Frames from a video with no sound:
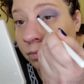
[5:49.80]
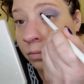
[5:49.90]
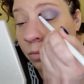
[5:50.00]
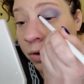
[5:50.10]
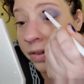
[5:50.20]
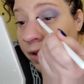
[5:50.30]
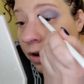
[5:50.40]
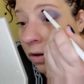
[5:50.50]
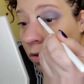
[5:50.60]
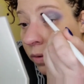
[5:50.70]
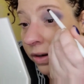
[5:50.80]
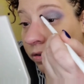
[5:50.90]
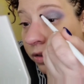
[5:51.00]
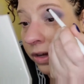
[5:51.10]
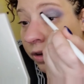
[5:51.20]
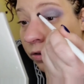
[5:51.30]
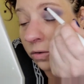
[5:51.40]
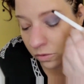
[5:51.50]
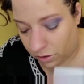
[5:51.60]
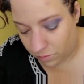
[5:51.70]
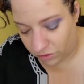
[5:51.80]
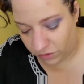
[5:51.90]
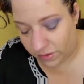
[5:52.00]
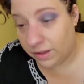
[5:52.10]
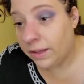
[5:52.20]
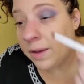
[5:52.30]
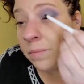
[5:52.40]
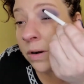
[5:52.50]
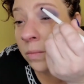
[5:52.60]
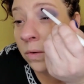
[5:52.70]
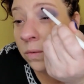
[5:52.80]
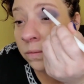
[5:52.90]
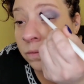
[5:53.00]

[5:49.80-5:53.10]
Bring that all the way to the inner corner, which is that light purple.